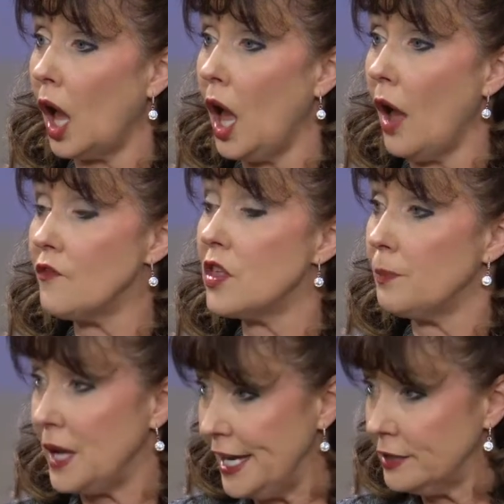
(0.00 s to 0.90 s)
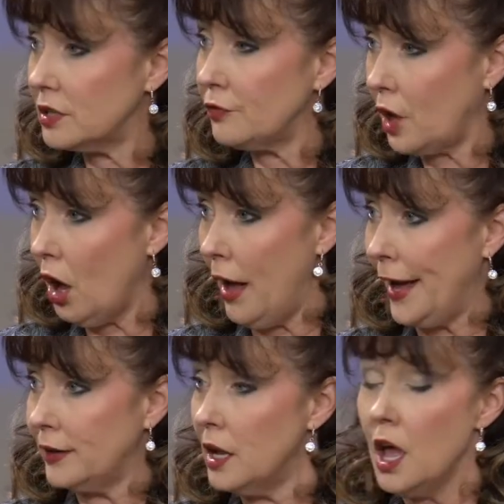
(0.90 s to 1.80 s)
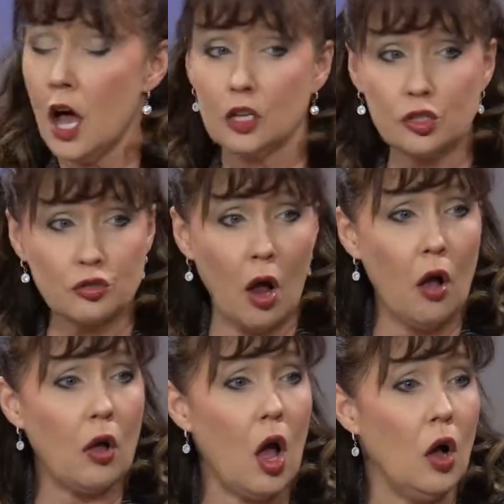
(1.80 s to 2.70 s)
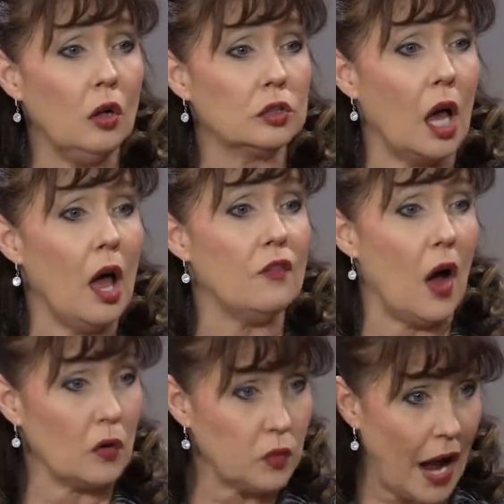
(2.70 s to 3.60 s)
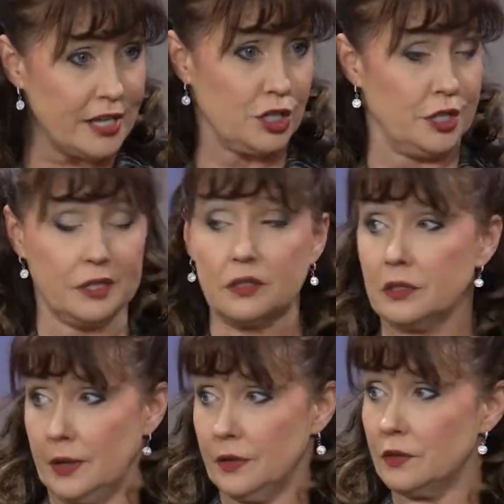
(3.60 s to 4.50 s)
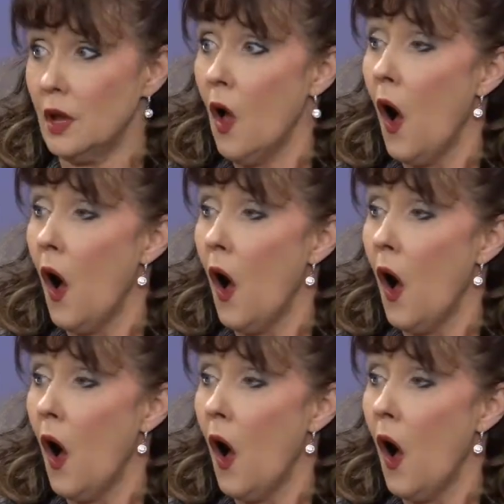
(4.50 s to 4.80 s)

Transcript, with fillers: of the peace of God, a stronghold of our righteousness,